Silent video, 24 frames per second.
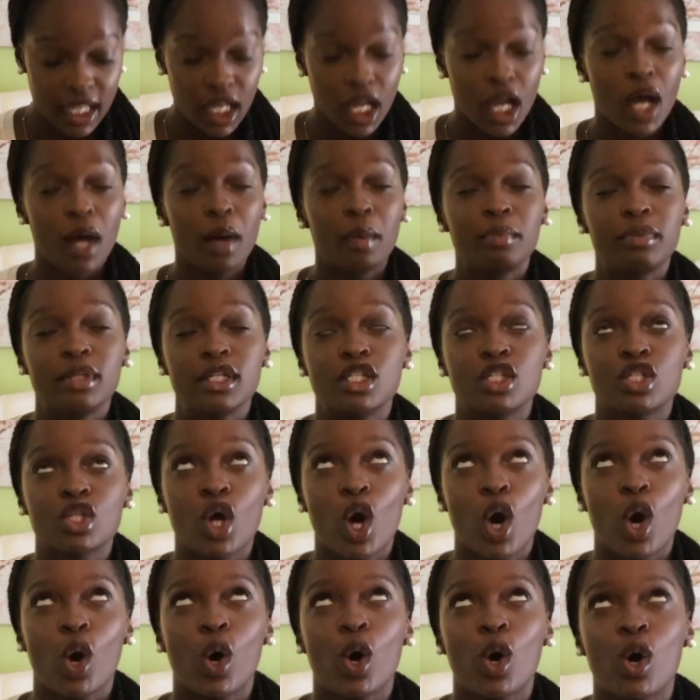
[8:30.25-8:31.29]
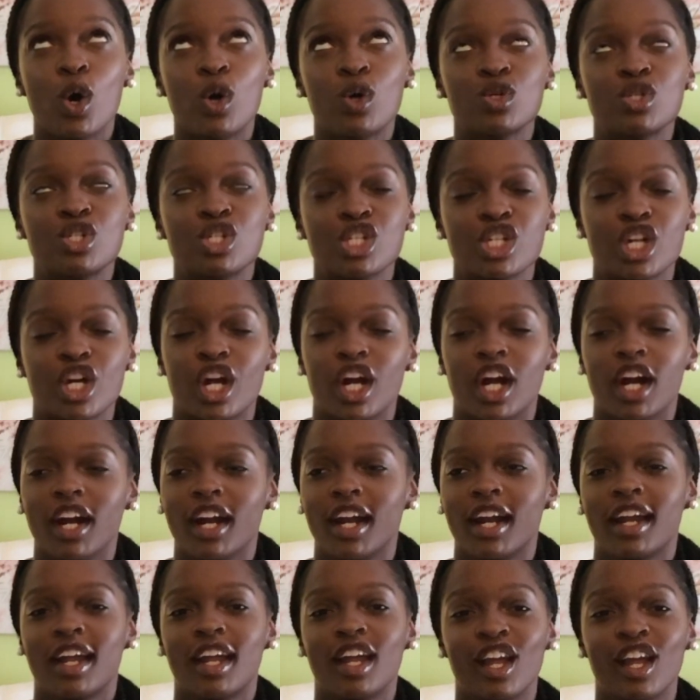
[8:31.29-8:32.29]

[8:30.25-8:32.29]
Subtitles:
company's culture.